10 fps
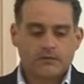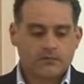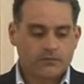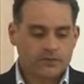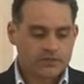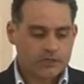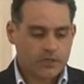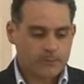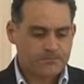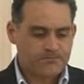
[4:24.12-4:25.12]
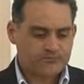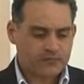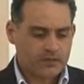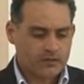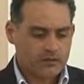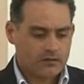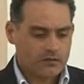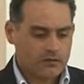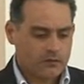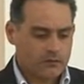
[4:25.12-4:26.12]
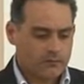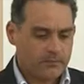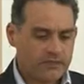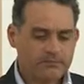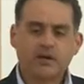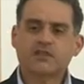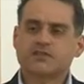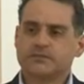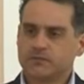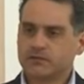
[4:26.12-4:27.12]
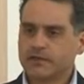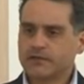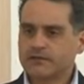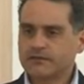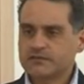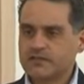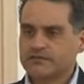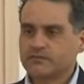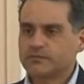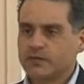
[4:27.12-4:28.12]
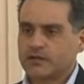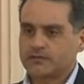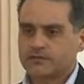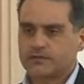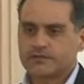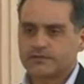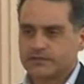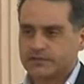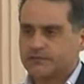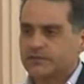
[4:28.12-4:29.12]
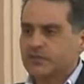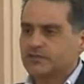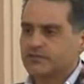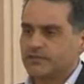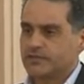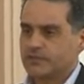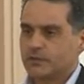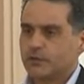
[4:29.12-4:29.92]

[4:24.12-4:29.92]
which um, uh, made possible that several partners for different countries